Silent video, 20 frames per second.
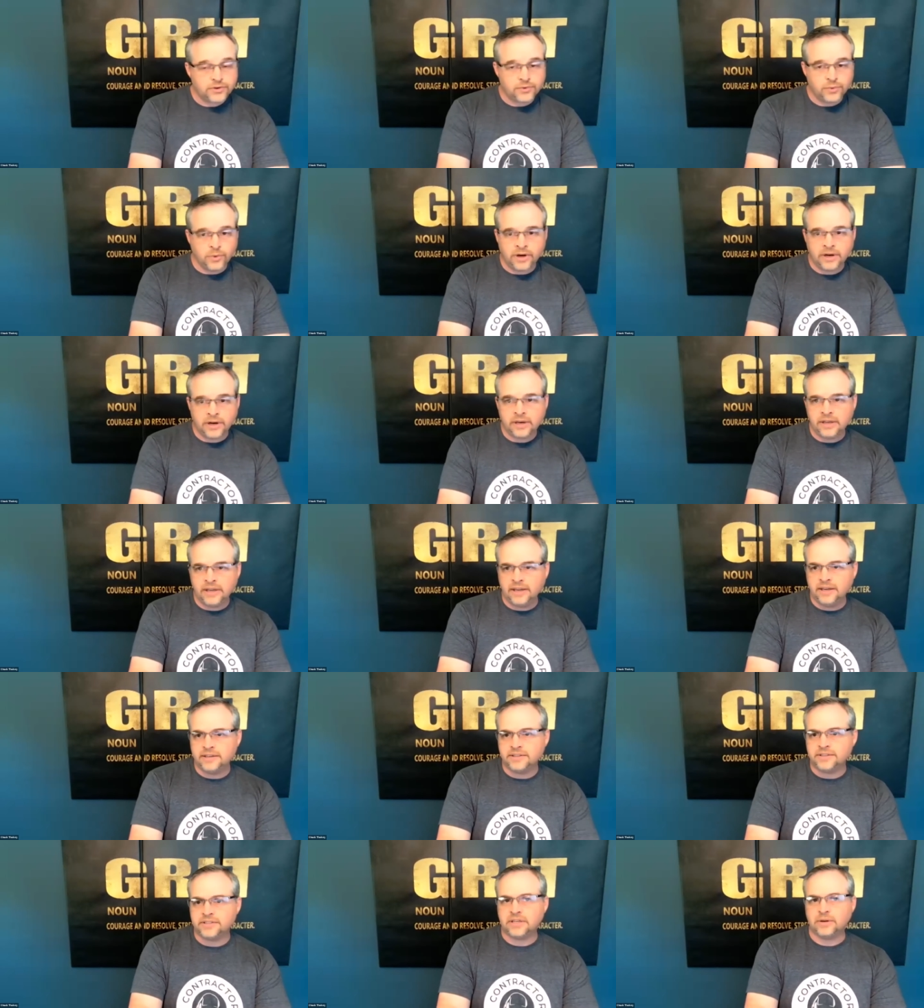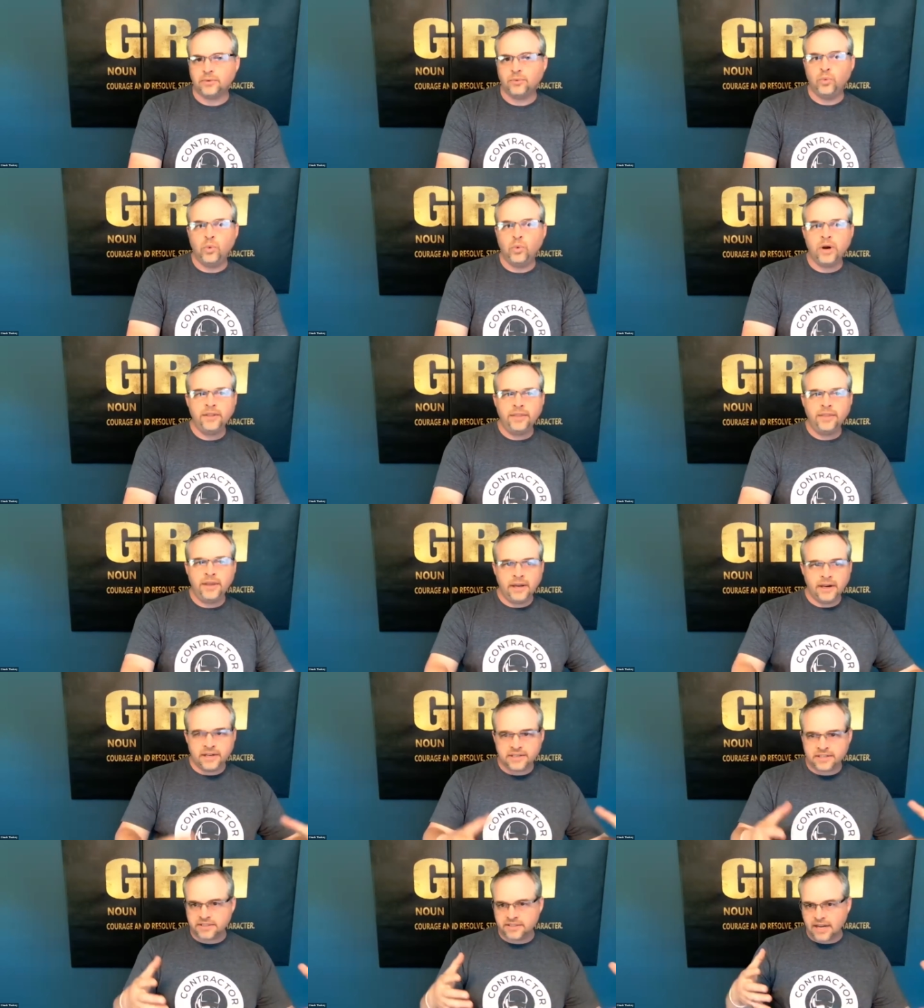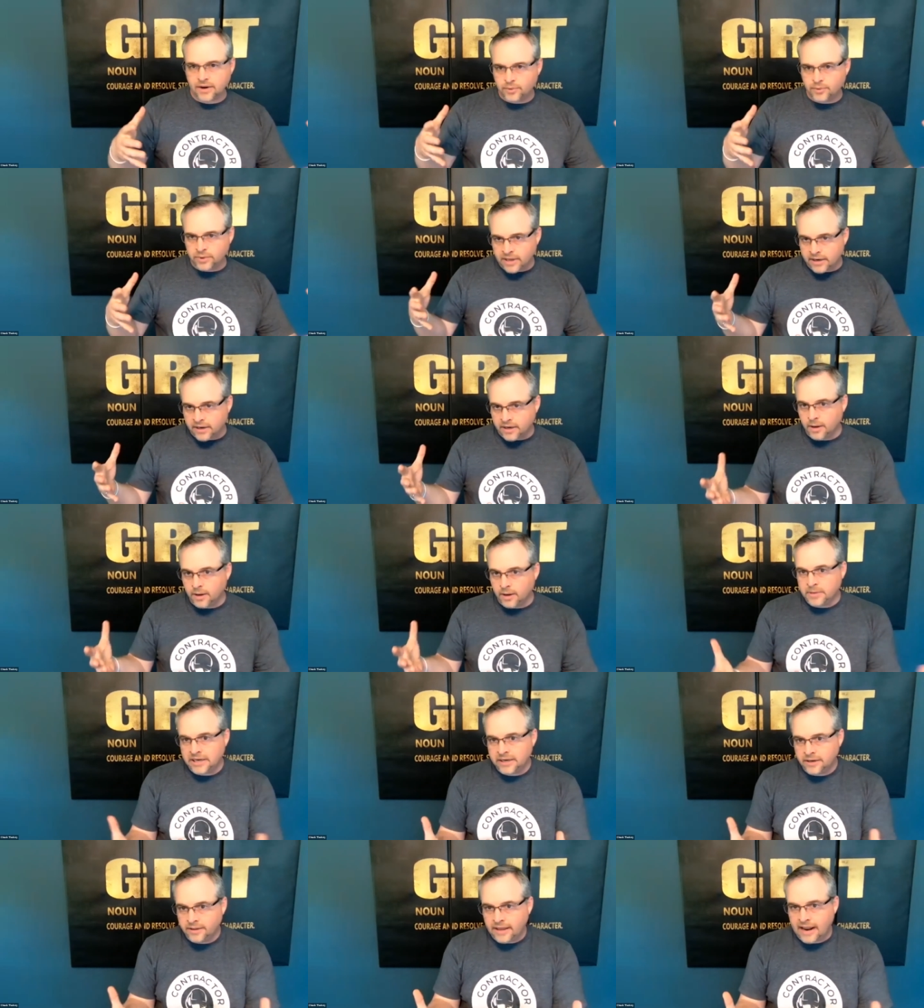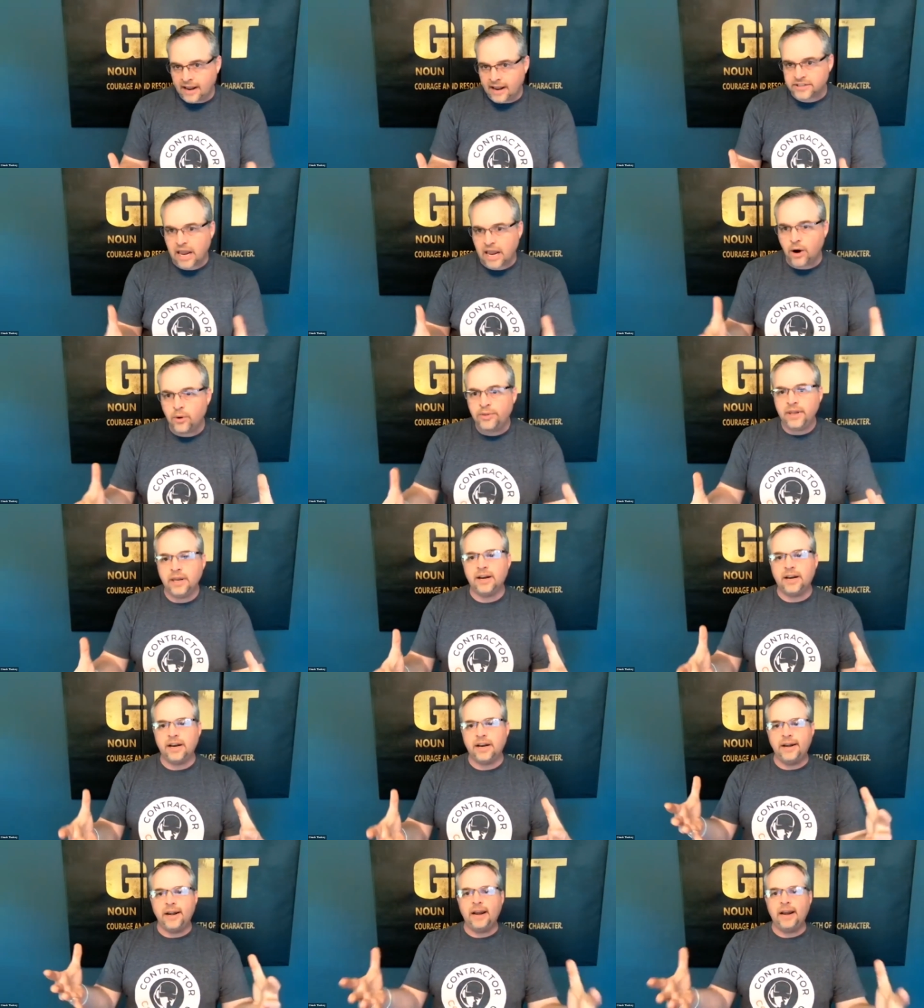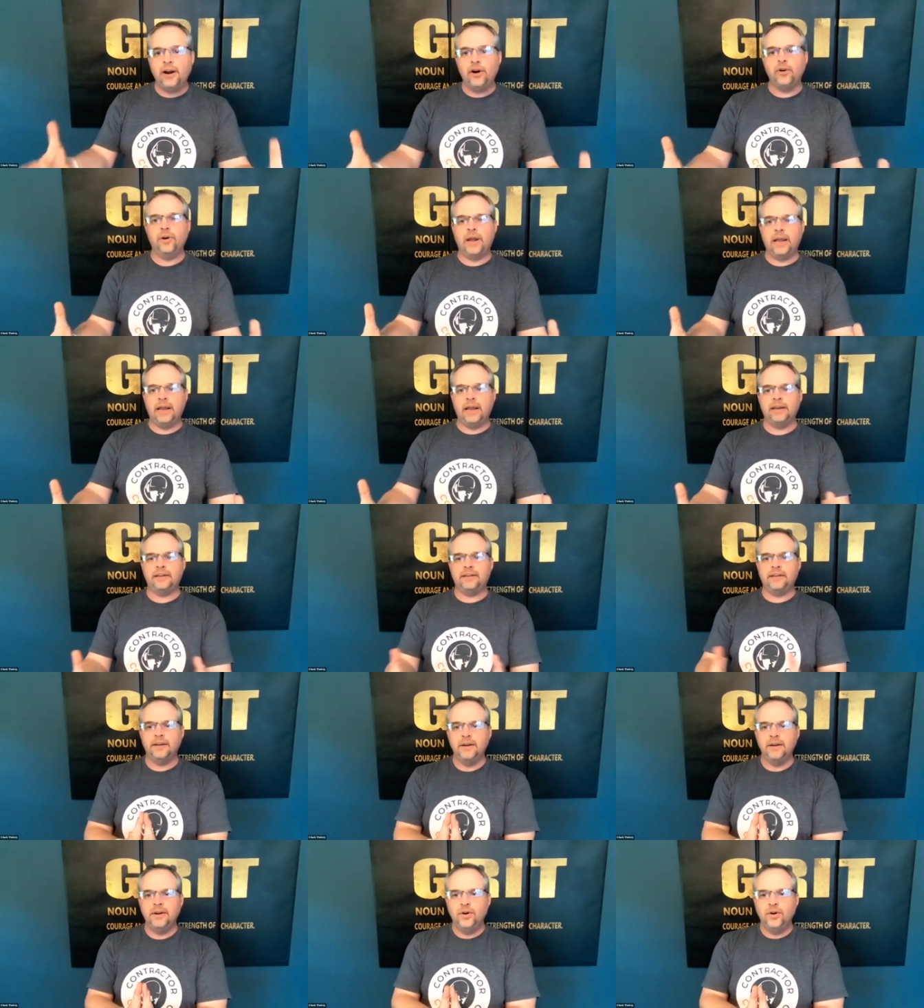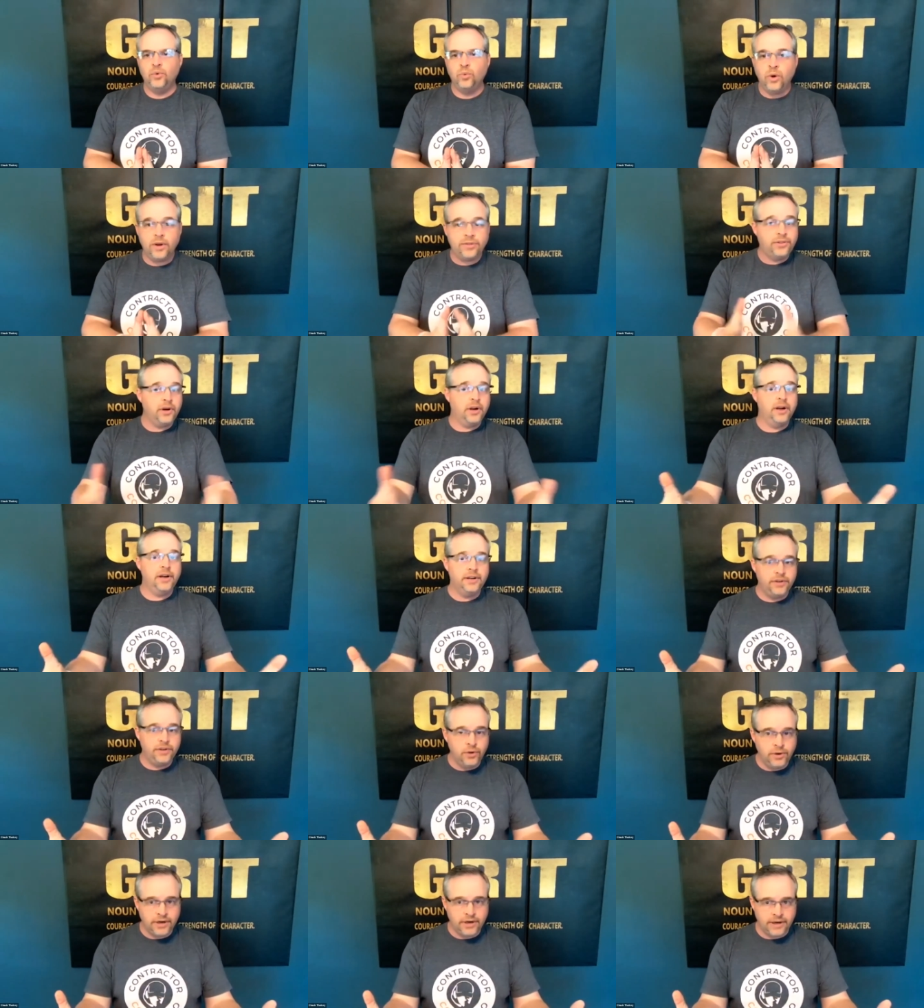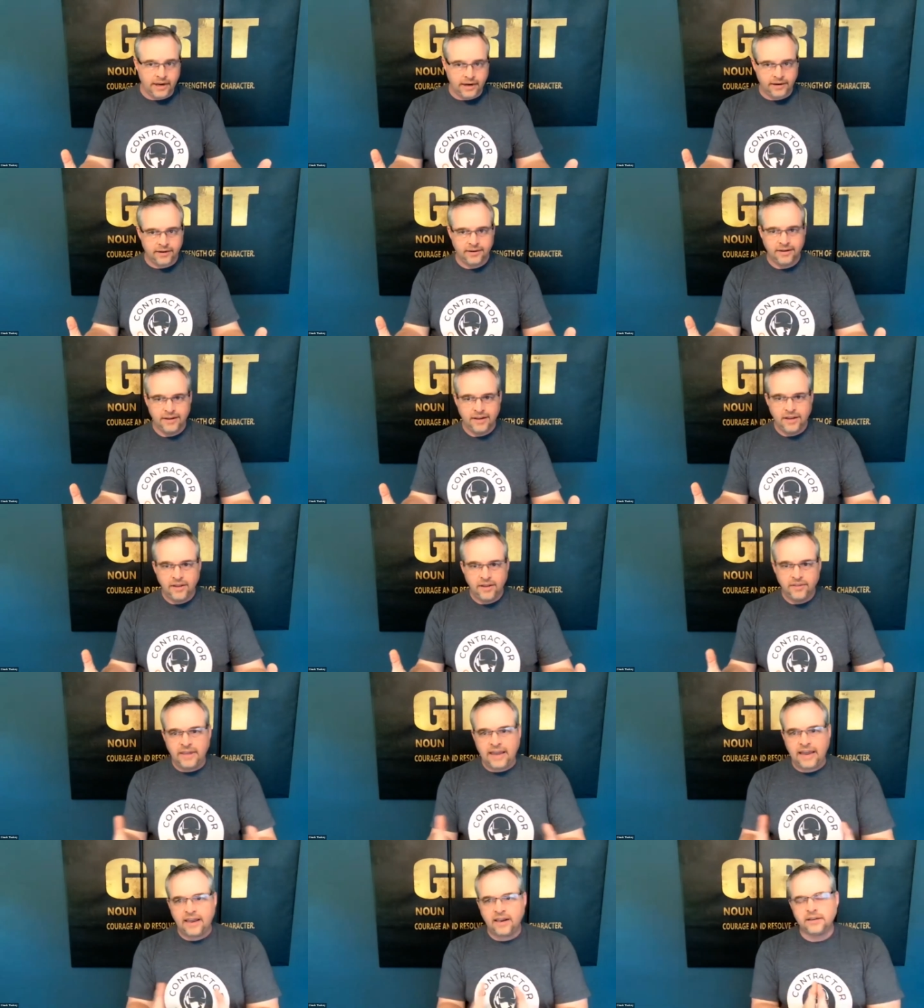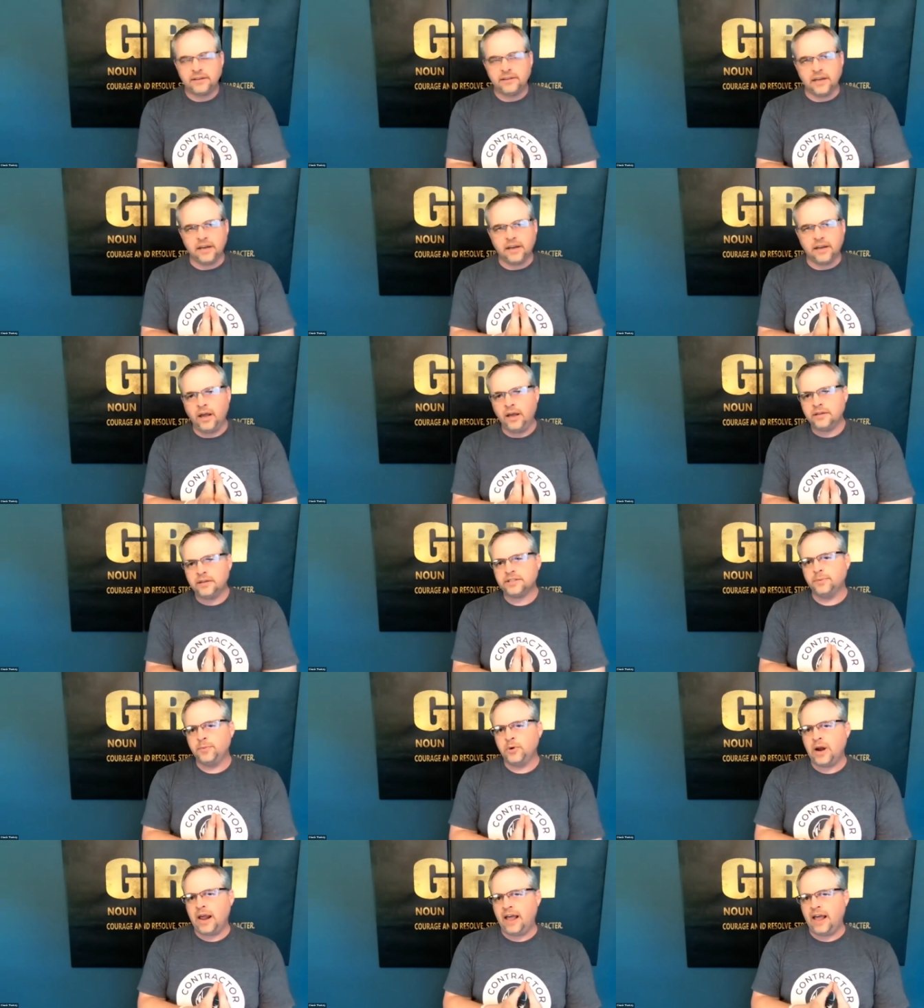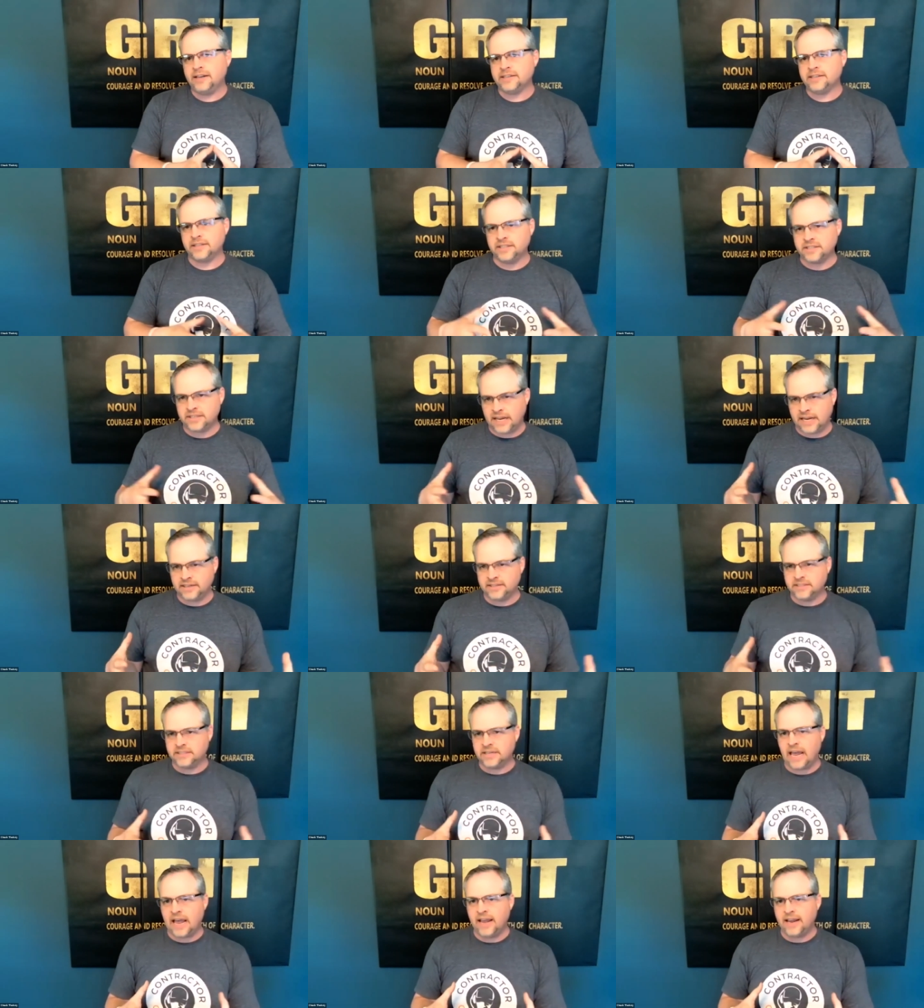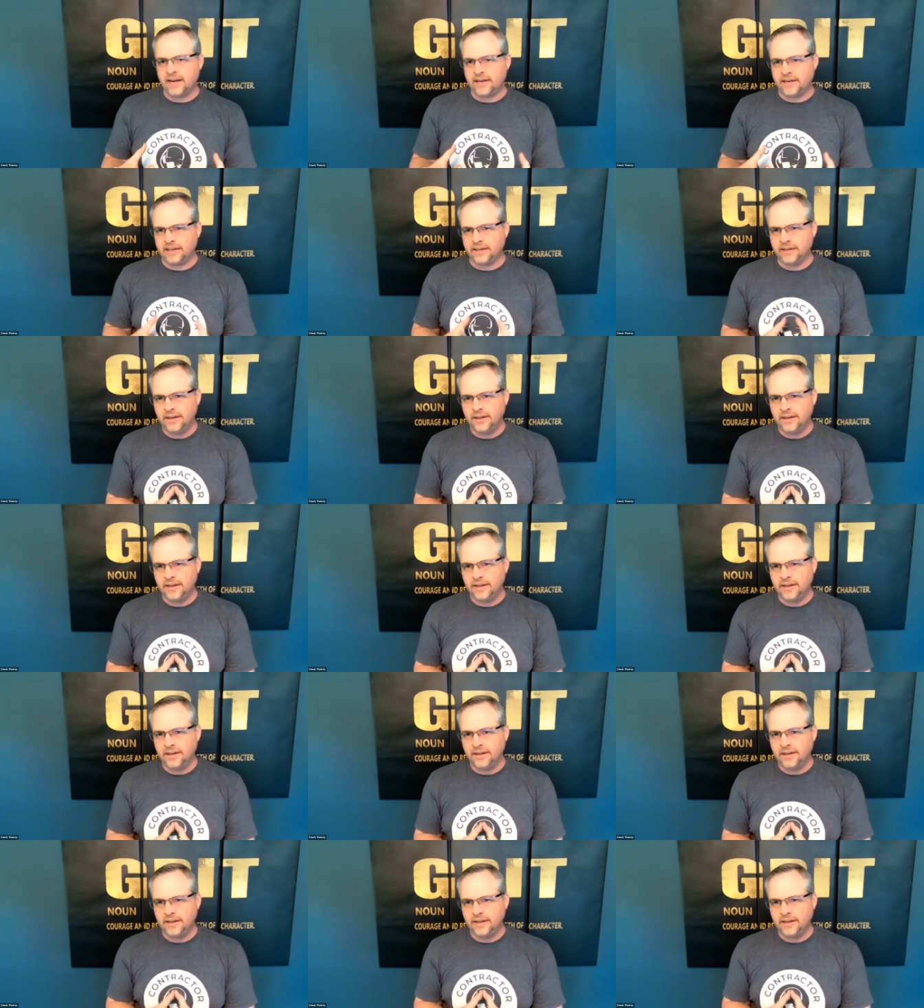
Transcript: one is, what are they going to say when they come into the house? How are they going to narrate what they're going to do today? That the customer has this anxiety.